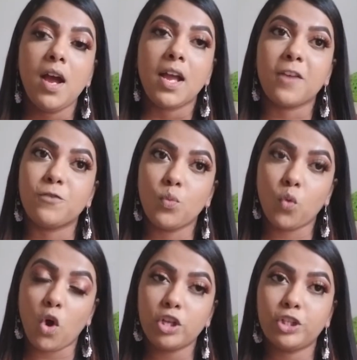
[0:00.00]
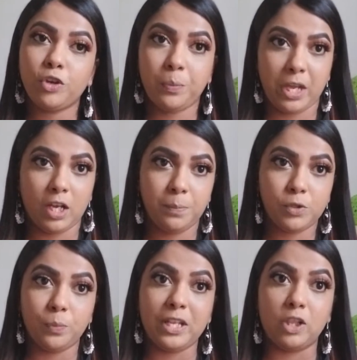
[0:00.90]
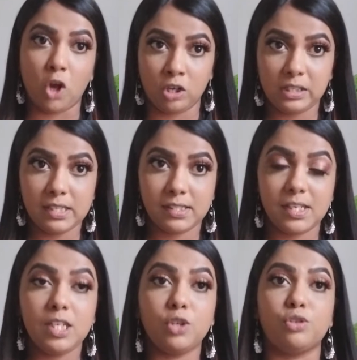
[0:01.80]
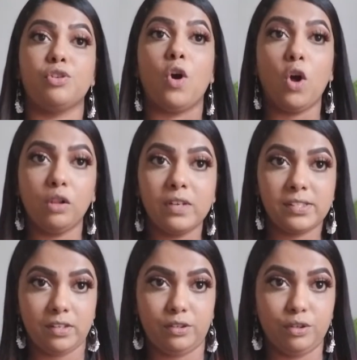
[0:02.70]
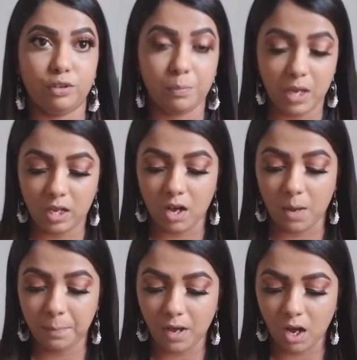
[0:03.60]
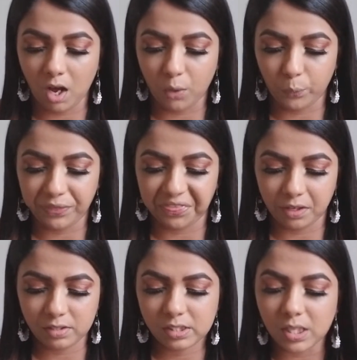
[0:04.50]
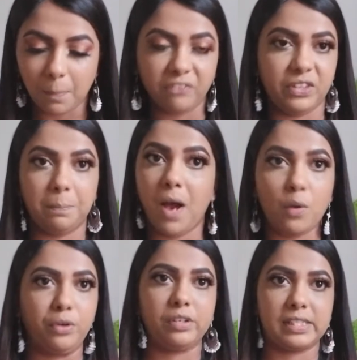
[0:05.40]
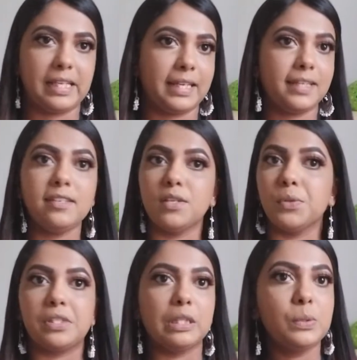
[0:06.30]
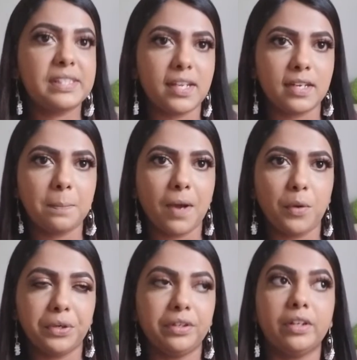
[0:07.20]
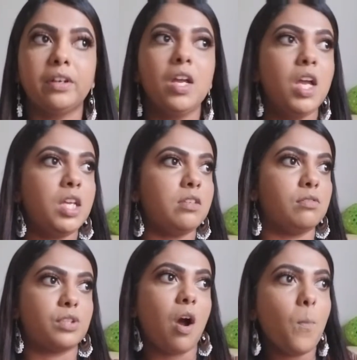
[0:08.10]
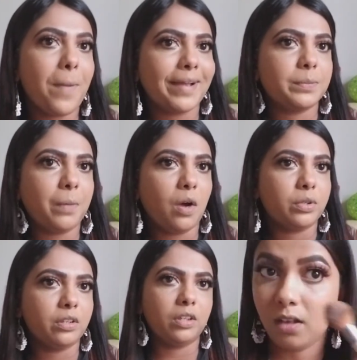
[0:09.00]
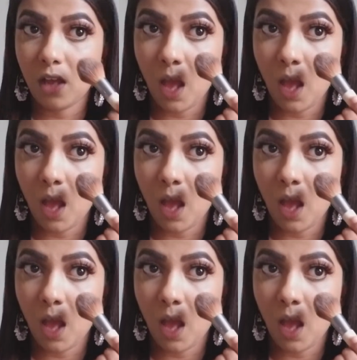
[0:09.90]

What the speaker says: if you want your makeup to be long lasting, you should always set your makeup with some of the powders, like use loose setting powder, use compact powder.